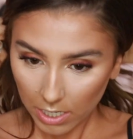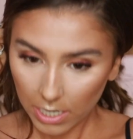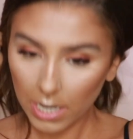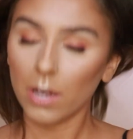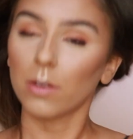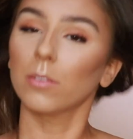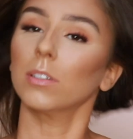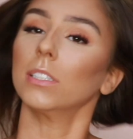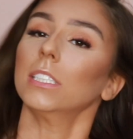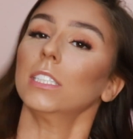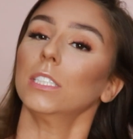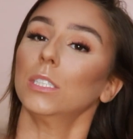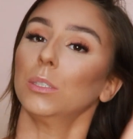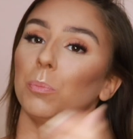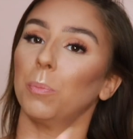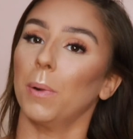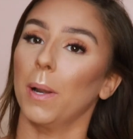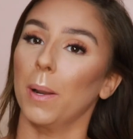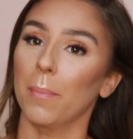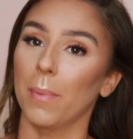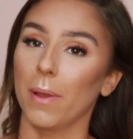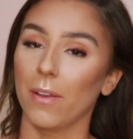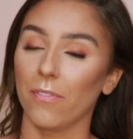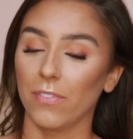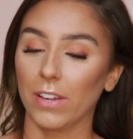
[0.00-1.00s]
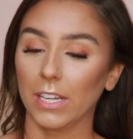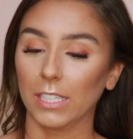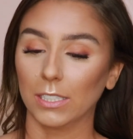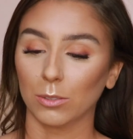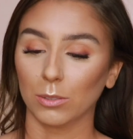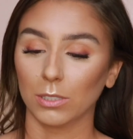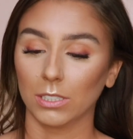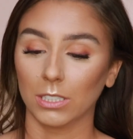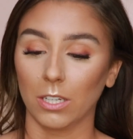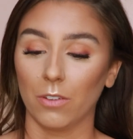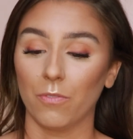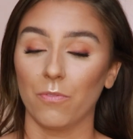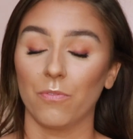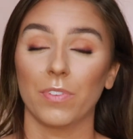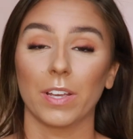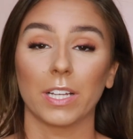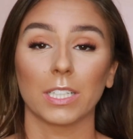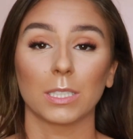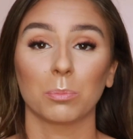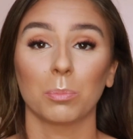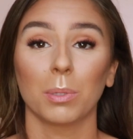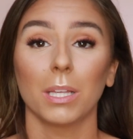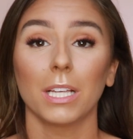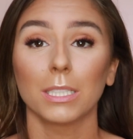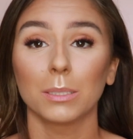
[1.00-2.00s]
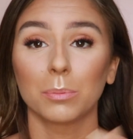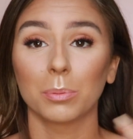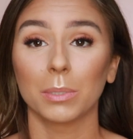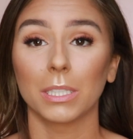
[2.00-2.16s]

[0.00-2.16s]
Now I'm going to spray my face with some Fix Plus